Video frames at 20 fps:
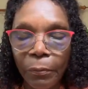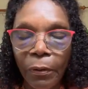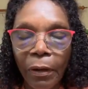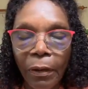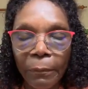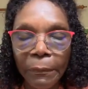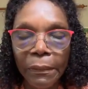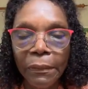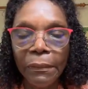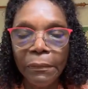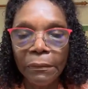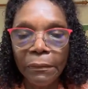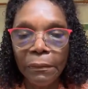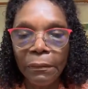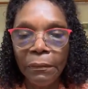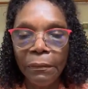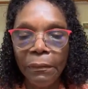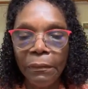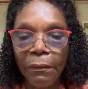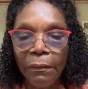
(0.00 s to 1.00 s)

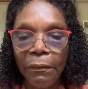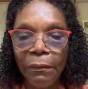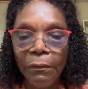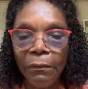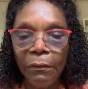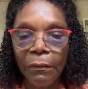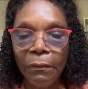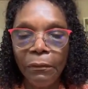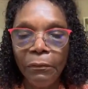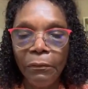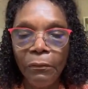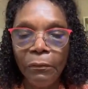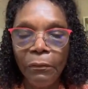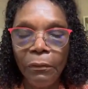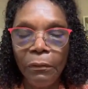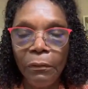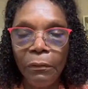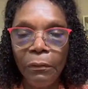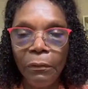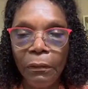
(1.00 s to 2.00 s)
prominently
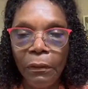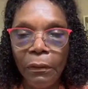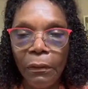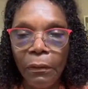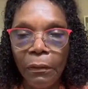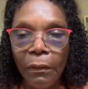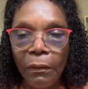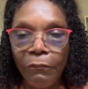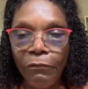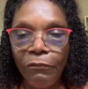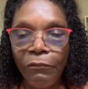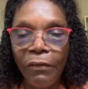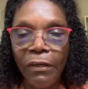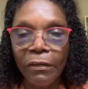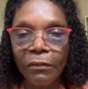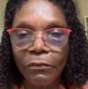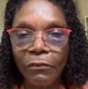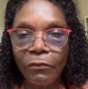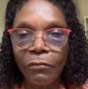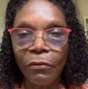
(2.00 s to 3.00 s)

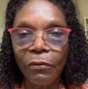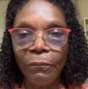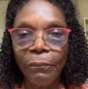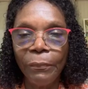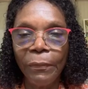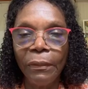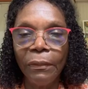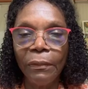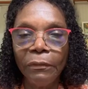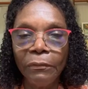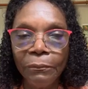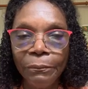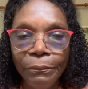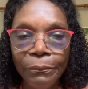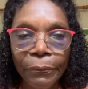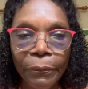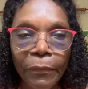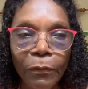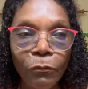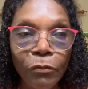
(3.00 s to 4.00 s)
affect
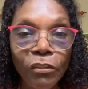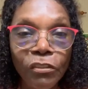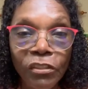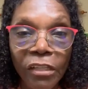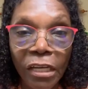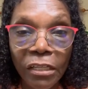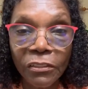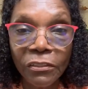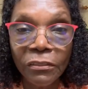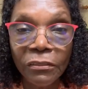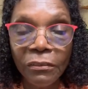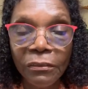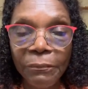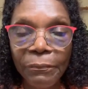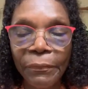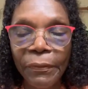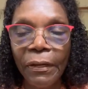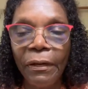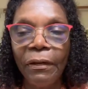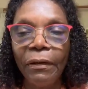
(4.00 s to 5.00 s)

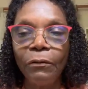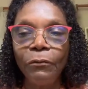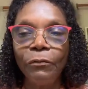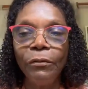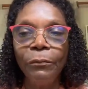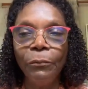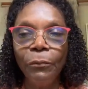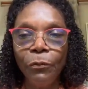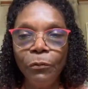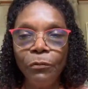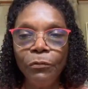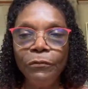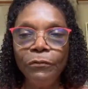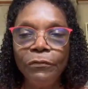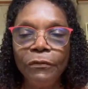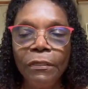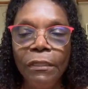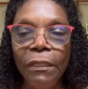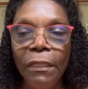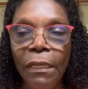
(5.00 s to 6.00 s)
rejection are
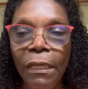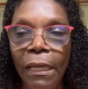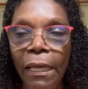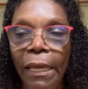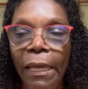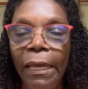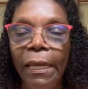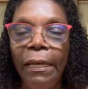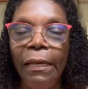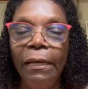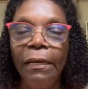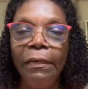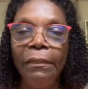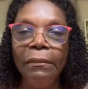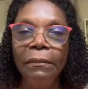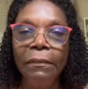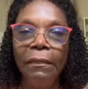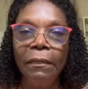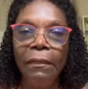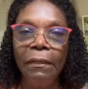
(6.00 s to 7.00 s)
removed,
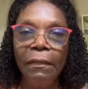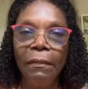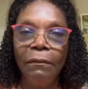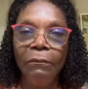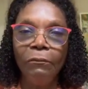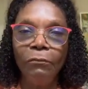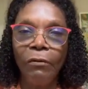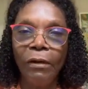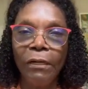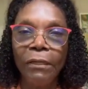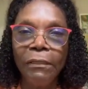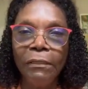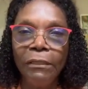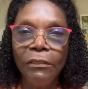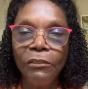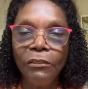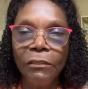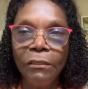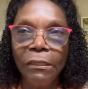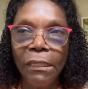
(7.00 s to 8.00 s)
and
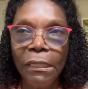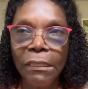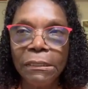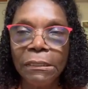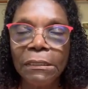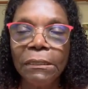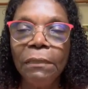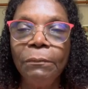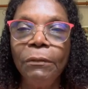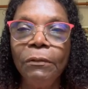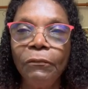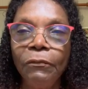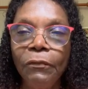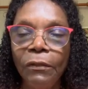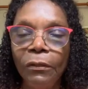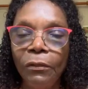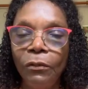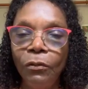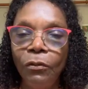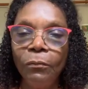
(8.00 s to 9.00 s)
recognition and some of
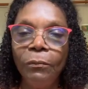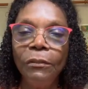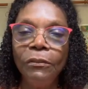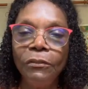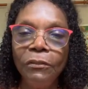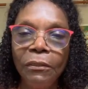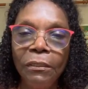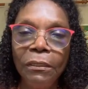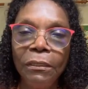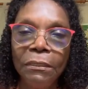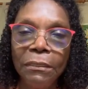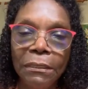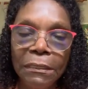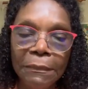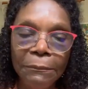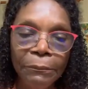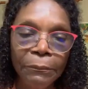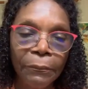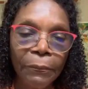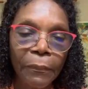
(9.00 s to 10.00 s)
the human
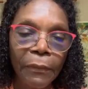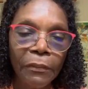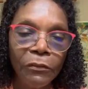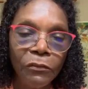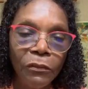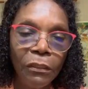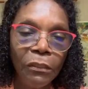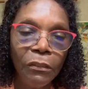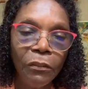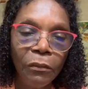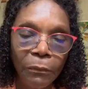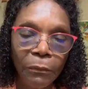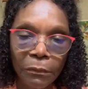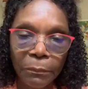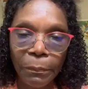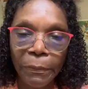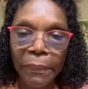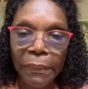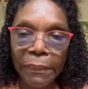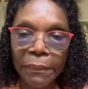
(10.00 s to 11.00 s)
genome
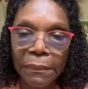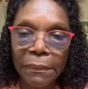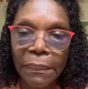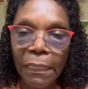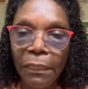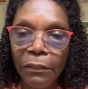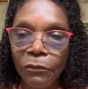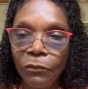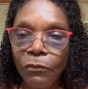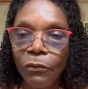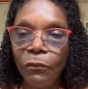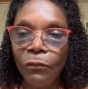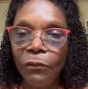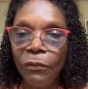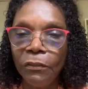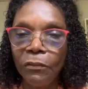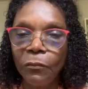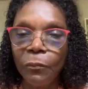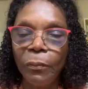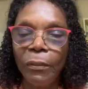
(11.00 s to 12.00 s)
is placed. And so
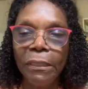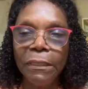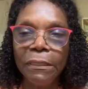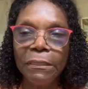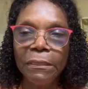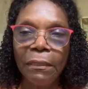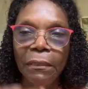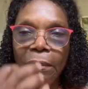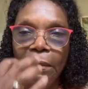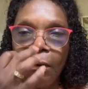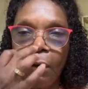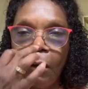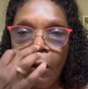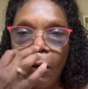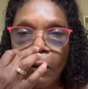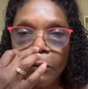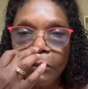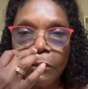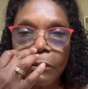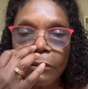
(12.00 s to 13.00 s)
these pigs are
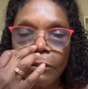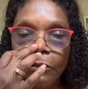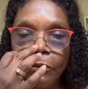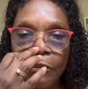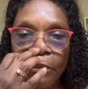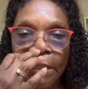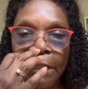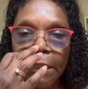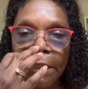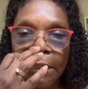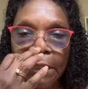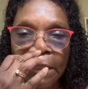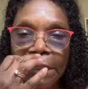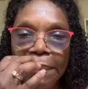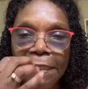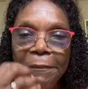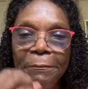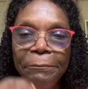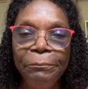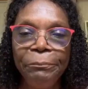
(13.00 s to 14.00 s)
altered
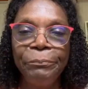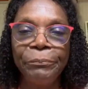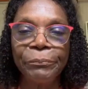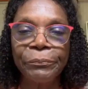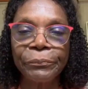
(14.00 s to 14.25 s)
genetically